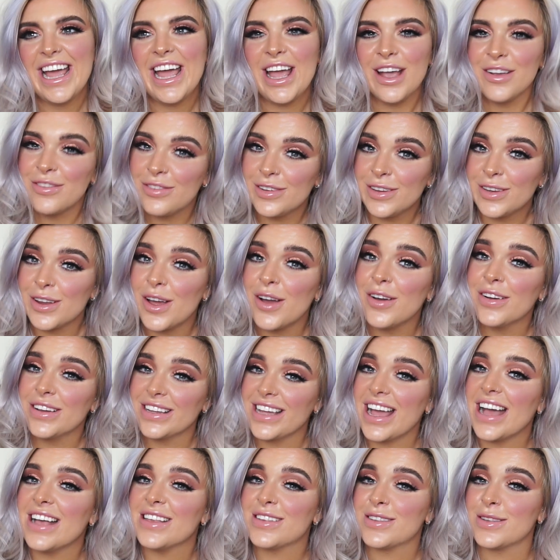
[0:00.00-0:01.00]
If you don't
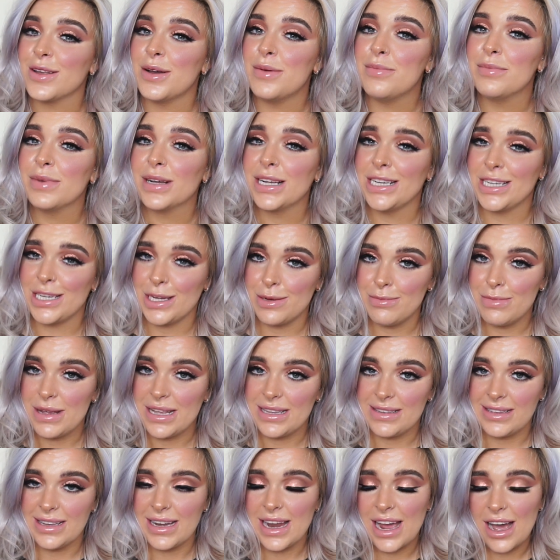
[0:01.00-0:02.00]
get some, because you're
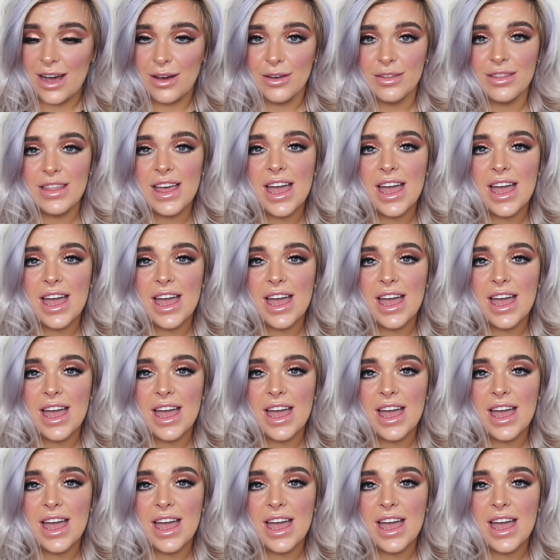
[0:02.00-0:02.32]
missing out.